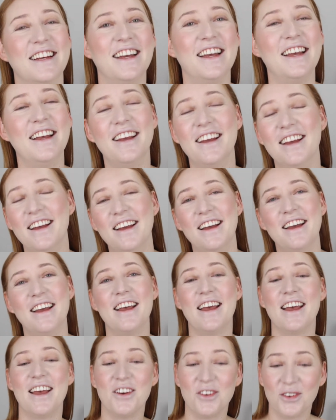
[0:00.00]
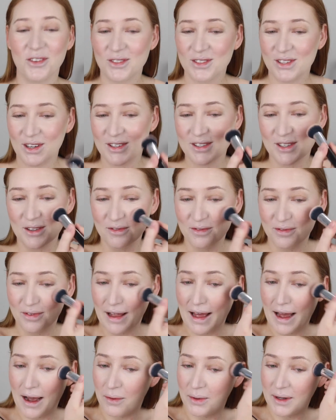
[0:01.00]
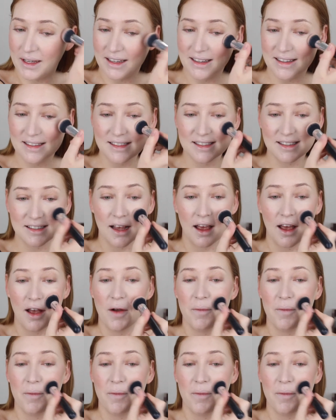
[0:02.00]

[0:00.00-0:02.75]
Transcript: and also some flowers.